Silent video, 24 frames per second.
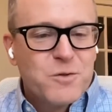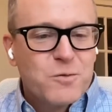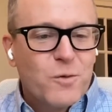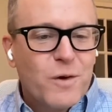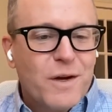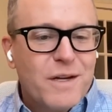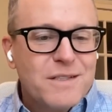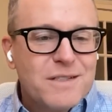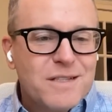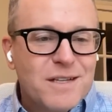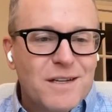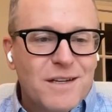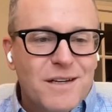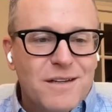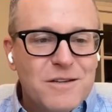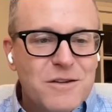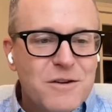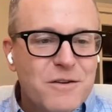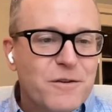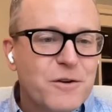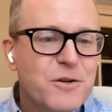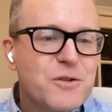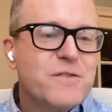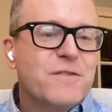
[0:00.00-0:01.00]
went to the
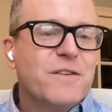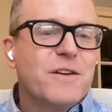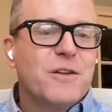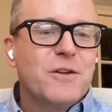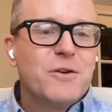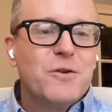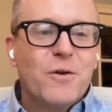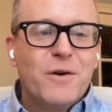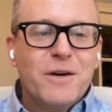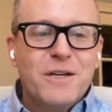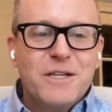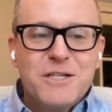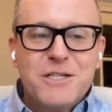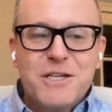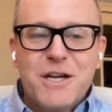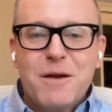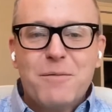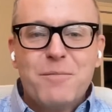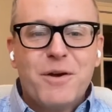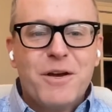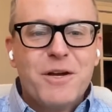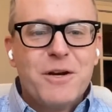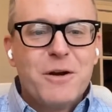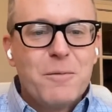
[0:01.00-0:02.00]
University of Illinois in
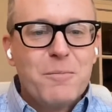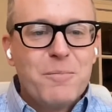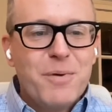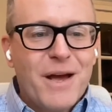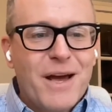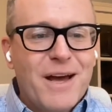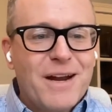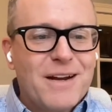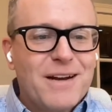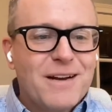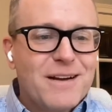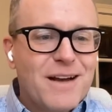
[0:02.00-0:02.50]
Champaign-Urbana,